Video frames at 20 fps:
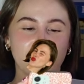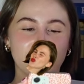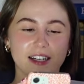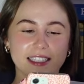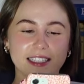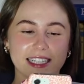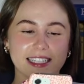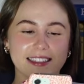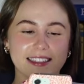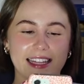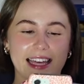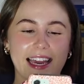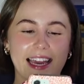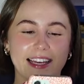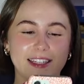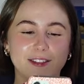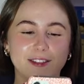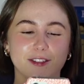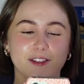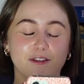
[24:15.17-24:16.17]
the end
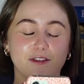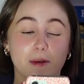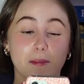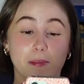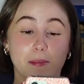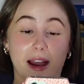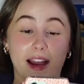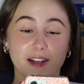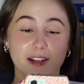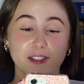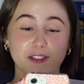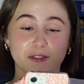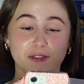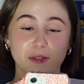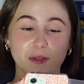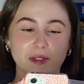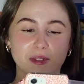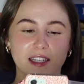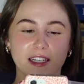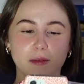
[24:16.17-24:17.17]
of Byers Road, and
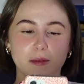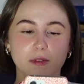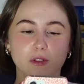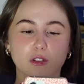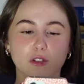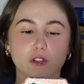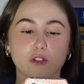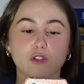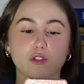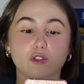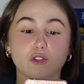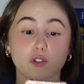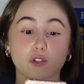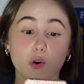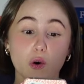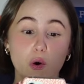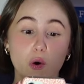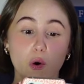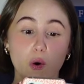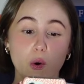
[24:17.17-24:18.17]
it was
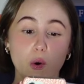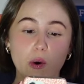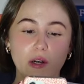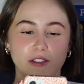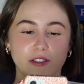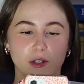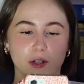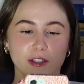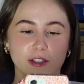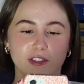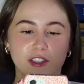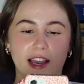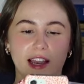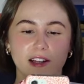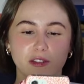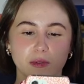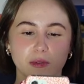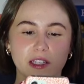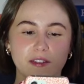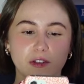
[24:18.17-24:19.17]
so dodgy, I don't
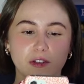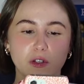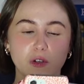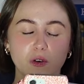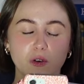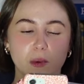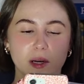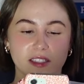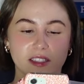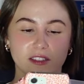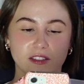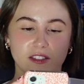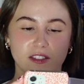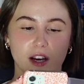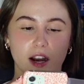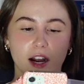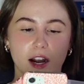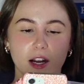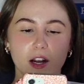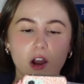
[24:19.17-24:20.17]
even know where to start.
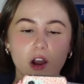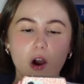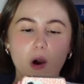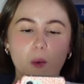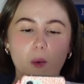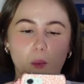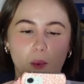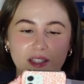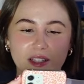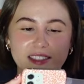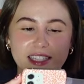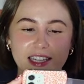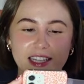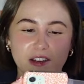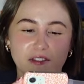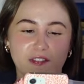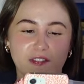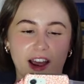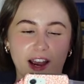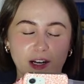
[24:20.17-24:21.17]
One day the
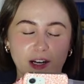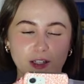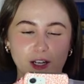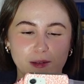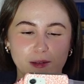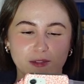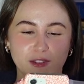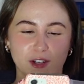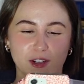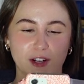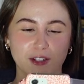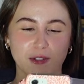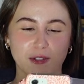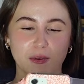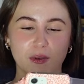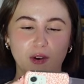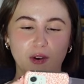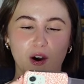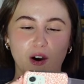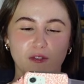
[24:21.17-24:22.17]
fire alarm started going
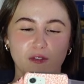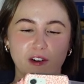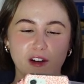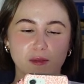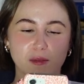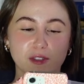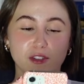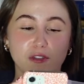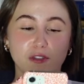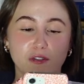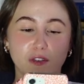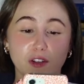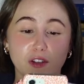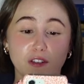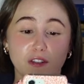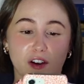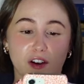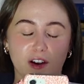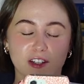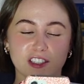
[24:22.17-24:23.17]
off while it was full of
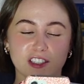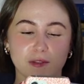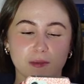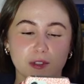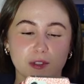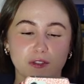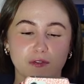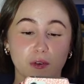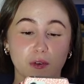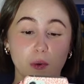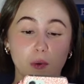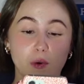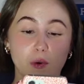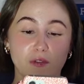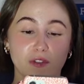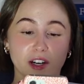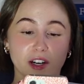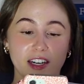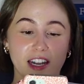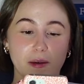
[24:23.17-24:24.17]
customers for over an
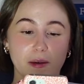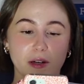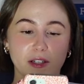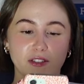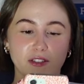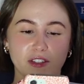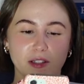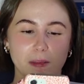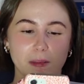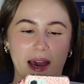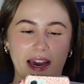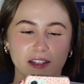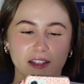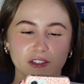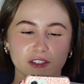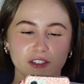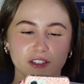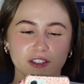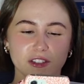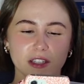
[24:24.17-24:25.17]
hour, so the managers
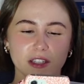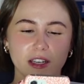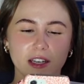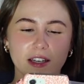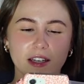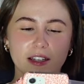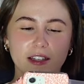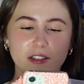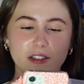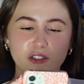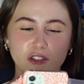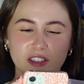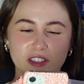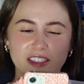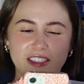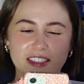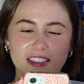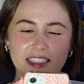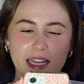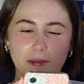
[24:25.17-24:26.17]
just
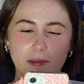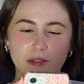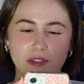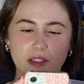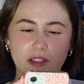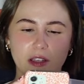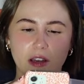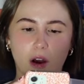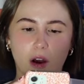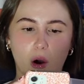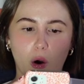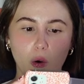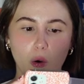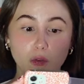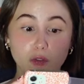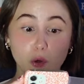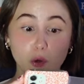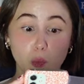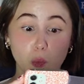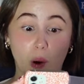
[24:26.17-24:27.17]
snipped all the
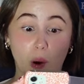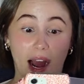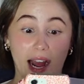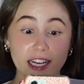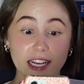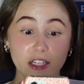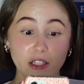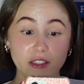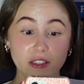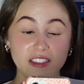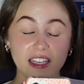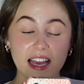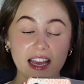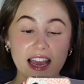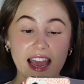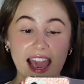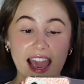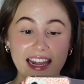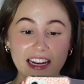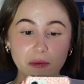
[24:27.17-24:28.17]
wires, and
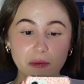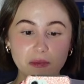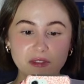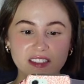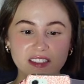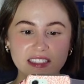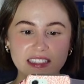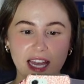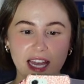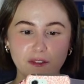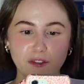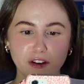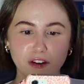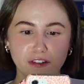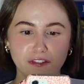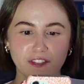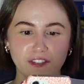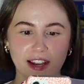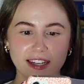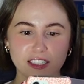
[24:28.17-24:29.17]
it was never
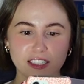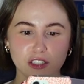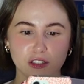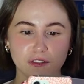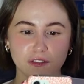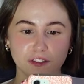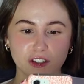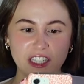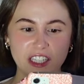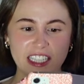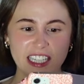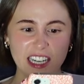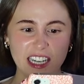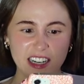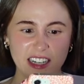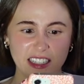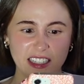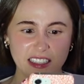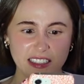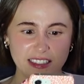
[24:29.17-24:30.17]
fixed for
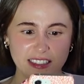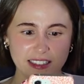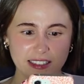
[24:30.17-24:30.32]
years.